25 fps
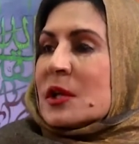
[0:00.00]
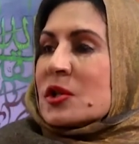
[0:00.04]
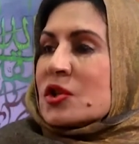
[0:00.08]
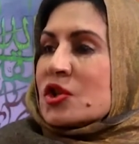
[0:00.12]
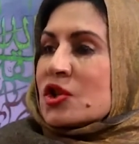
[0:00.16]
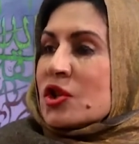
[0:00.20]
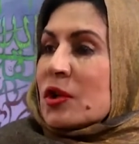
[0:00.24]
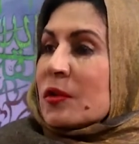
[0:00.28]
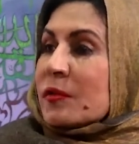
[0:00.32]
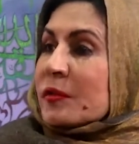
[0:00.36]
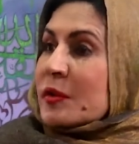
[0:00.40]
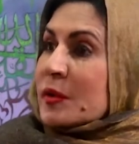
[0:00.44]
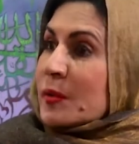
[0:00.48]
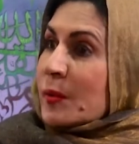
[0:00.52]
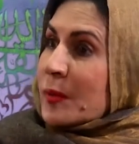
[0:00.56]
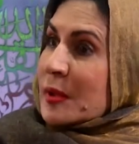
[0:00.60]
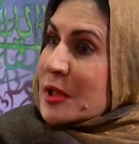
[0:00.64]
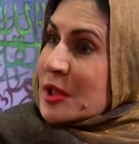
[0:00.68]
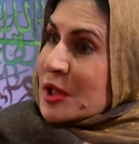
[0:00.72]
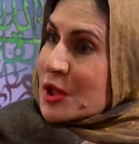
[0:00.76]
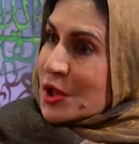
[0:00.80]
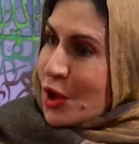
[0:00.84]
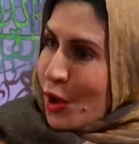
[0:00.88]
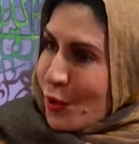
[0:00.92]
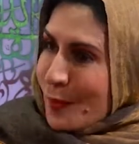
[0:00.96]
children will
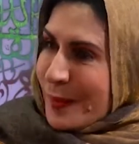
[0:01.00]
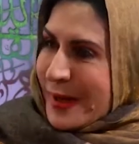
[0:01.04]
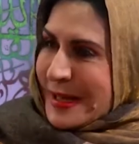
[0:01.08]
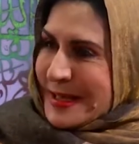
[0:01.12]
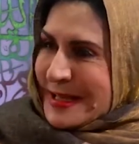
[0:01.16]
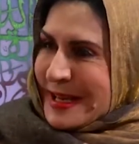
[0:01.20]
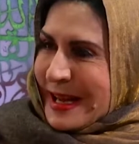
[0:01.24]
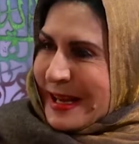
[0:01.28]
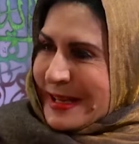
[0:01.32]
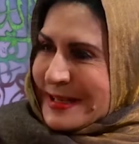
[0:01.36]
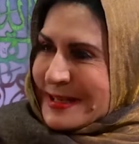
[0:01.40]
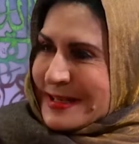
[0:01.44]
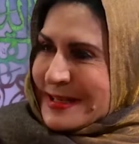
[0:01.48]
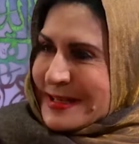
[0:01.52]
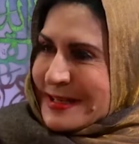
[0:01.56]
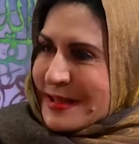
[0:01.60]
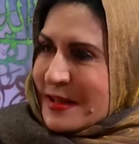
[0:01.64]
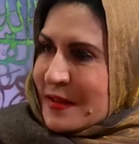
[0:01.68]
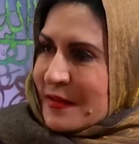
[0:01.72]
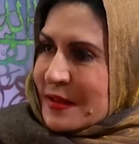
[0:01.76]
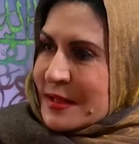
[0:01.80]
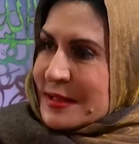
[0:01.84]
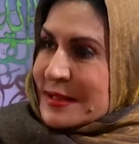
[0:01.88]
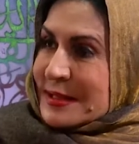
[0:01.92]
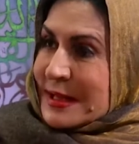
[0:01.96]
somatize
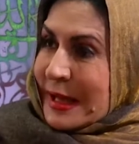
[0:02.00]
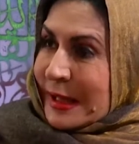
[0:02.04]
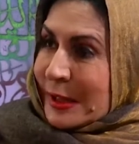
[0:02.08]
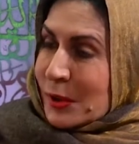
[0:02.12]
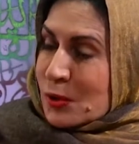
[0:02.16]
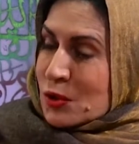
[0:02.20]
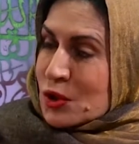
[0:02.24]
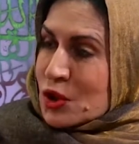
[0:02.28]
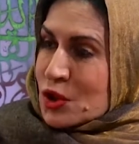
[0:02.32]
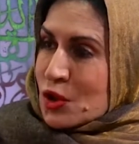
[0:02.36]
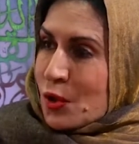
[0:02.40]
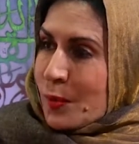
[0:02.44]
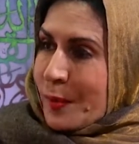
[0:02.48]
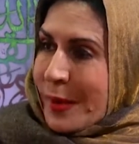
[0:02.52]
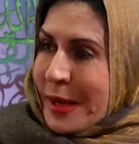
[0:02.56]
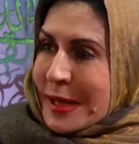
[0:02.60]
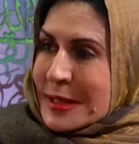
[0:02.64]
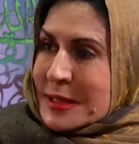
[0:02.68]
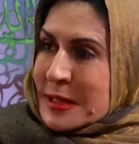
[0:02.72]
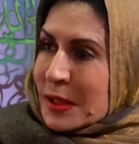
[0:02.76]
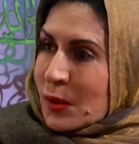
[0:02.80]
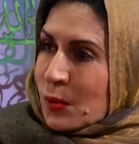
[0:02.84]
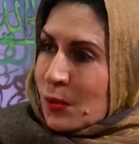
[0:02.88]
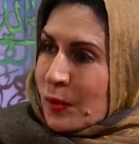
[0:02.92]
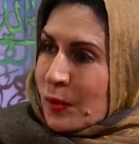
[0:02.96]
the psychosomatic yes.